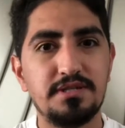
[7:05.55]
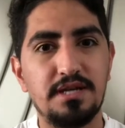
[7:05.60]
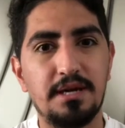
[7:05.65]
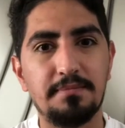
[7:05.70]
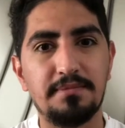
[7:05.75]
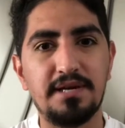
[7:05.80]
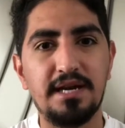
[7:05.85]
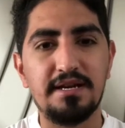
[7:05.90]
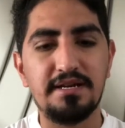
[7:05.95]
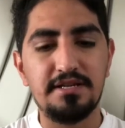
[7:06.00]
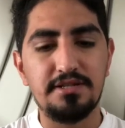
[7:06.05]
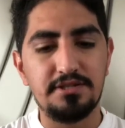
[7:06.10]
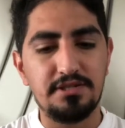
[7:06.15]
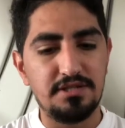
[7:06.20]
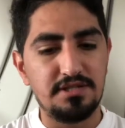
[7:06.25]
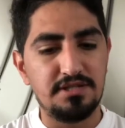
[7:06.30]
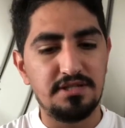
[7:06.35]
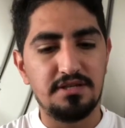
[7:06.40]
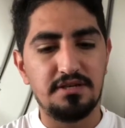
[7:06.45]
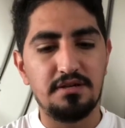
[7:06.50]
I'm kind of
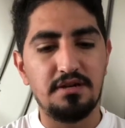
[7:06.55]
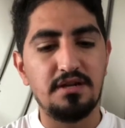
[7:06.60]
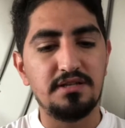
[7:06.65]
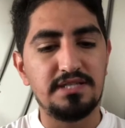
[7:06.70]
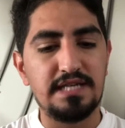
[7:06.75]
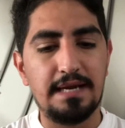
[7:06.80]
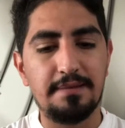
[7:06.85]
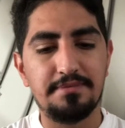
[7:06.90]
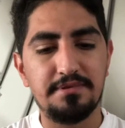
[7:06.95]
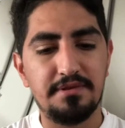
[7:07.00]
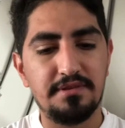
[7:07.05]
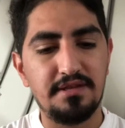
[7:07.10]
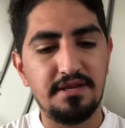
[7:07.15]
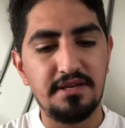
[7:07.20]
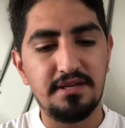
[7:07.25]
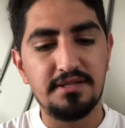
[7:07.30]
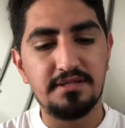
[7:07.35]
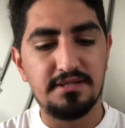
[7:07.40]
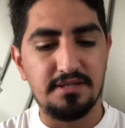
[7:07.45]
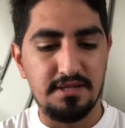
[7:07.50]
interested in all types of
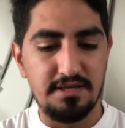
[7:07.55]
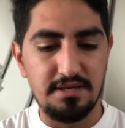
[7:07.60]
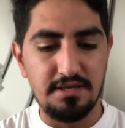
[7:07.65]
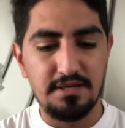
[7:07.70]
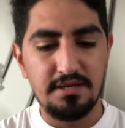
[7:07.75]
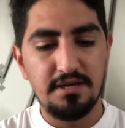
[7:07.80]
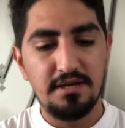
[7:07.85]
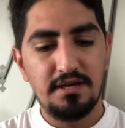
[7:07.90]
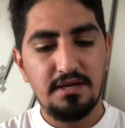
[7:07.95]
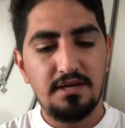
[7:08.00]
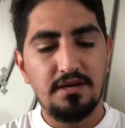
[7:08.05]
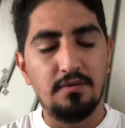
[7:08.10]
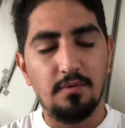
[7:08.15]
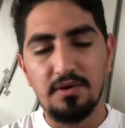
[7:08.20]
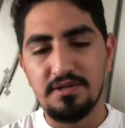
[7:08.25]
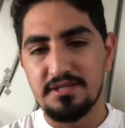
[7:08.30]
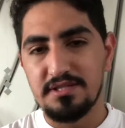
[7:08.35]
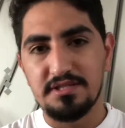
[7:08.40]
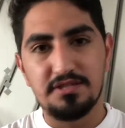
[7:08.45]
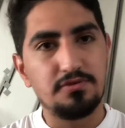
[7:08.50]
things, and
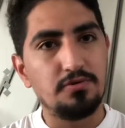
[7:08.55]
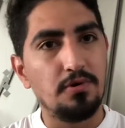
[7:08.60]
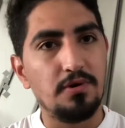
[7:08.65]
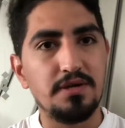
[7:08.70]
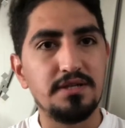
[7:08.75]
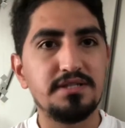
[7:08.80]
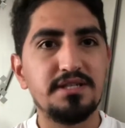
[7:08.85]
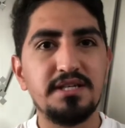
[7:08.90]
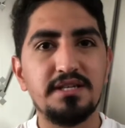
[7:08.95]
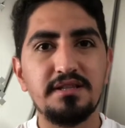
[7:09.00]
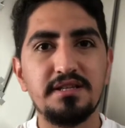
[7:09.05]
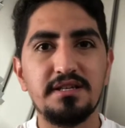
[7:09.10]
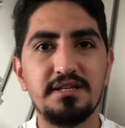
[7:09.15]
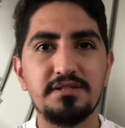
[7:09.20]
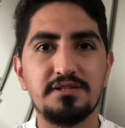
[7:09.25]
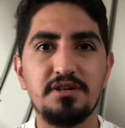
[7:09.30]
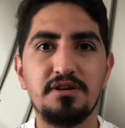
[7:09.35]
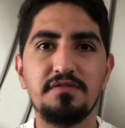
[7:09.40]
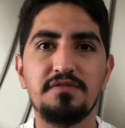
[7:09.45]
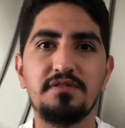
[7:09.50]
once this quarantine thing's
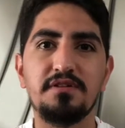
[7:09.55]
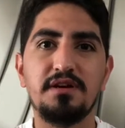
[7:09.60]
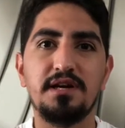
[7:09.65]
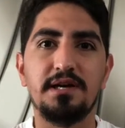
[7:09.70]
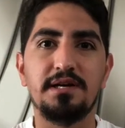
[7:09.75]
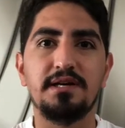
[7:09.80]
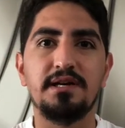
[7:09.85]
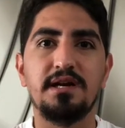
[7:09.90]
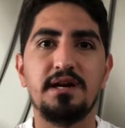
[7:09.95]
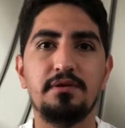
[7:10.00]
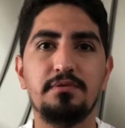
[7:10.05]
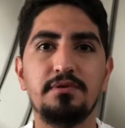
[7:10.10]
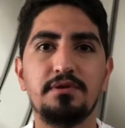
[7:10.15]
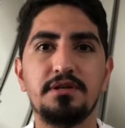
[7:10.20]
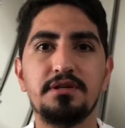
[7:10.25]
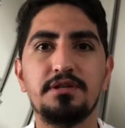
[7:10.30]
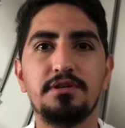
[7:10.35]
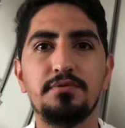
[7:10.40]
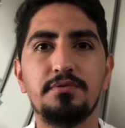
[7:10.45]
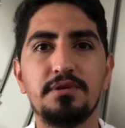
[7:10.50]
over, I really
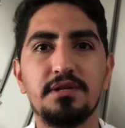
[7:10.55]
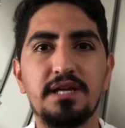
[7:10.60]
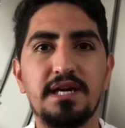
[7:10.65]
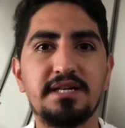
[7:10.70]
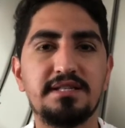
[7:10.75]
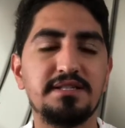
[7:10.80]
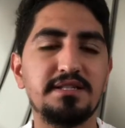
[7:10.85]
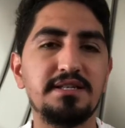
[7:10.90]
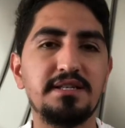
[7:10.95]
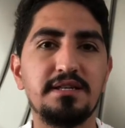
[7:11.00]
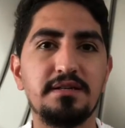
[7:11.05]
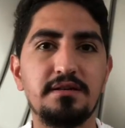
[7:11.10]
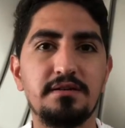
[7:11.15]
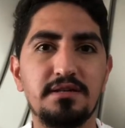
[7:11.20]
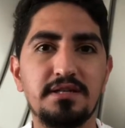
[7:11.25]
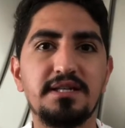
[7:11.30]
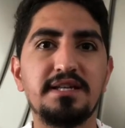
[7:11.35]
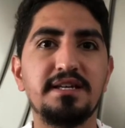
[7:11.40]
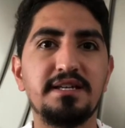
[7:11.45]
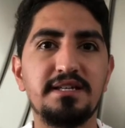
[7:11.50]
do would like to
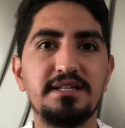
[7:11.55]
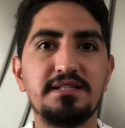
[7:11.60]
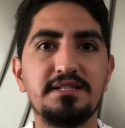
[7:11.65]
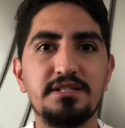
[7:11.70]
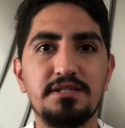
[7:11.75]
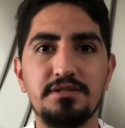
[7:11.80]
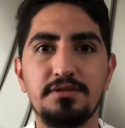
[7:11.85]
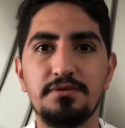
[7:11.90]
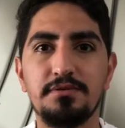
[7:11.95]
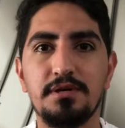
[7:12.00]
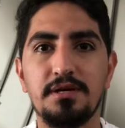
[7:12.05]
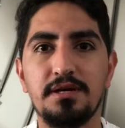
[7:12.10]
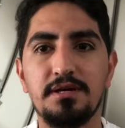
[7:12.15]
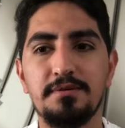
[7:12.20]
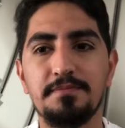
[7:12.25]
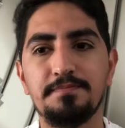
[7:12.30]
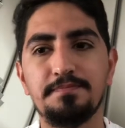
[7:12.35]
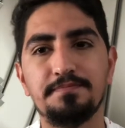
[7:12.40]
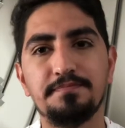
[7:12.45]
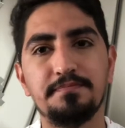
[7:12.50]
get into
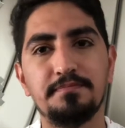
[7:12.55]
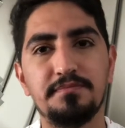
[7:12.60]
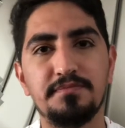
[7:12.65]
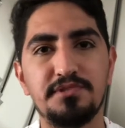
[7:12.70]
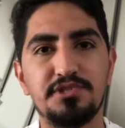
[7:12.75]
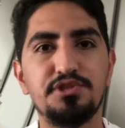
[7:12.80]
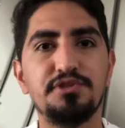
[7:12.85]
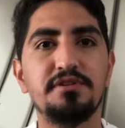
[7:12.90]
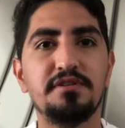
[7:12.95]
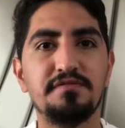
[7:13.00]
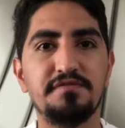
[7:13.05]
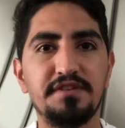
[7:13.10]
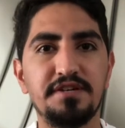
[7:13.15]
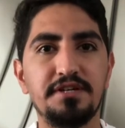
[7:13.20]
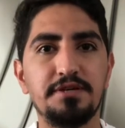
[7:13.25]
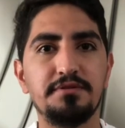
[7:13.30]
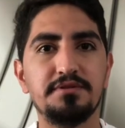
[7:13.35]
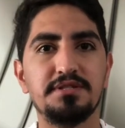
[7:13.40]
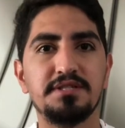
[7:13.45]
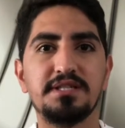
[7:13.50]
shooting
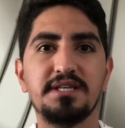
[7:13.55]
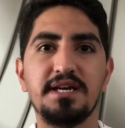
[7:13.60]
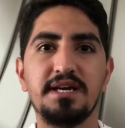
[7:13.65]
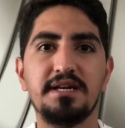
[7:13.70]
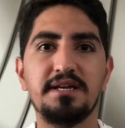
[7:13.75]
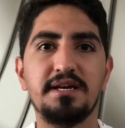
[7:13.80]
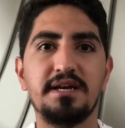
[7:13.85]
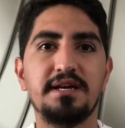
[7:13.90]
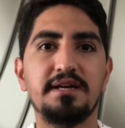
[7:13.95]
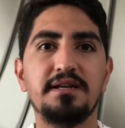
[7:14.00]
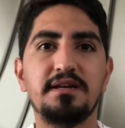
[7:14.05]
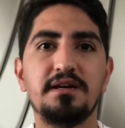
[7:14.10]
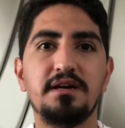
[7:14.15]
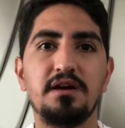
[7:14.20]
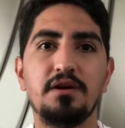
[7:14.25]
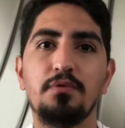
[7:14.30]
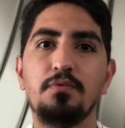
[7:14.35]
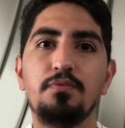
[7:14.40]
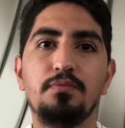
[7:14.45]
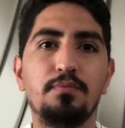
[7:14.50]
videos again at
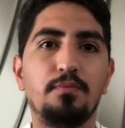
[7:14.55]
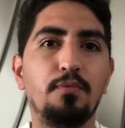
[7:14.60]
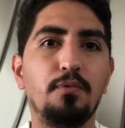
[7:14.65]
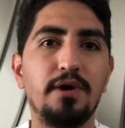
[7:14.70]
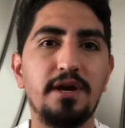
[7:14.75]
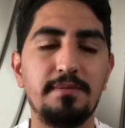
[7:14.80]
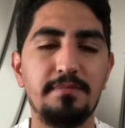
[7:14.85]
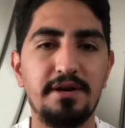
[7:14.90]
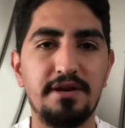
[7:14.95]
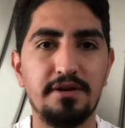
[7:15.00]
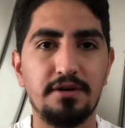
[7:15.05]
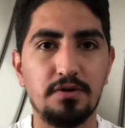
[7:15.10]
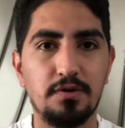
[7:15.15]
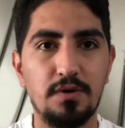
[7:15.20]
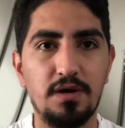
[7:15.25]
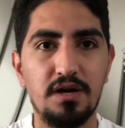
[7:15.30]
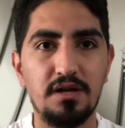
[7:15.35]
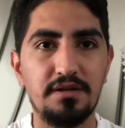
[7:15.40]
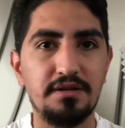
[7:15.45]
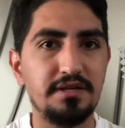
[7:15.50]
a way better
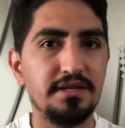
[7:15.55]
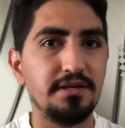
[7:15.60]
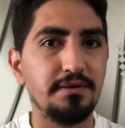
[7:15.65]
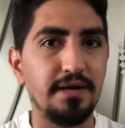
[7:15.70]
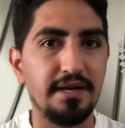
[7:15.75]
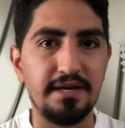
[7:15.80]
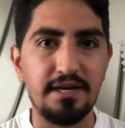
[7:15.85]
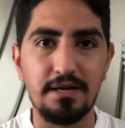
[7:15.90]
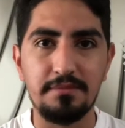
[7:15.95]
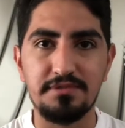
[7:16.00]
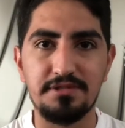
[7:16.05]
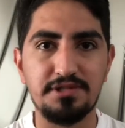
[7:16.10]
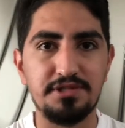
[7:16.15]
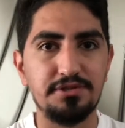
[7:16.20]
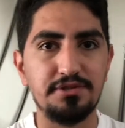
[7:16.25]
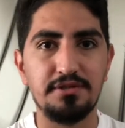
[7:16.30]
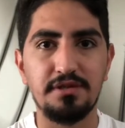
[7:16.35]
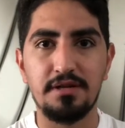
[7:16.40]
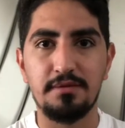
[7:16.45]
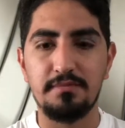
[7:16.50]
quality. Right now I'm just
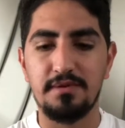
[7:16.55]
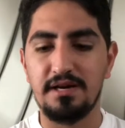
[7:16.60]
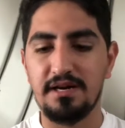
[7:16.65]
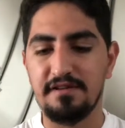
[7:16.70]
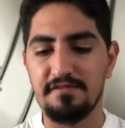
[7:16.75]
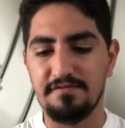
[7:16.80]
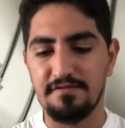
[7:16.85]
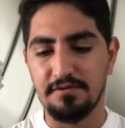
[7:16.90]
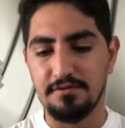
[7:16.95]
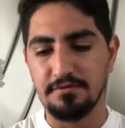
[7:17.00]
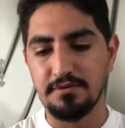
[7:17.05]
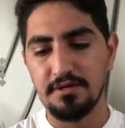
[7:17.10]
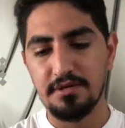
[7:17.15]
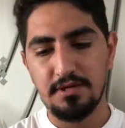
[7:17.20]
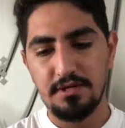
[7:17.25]
shooting on my iPhone.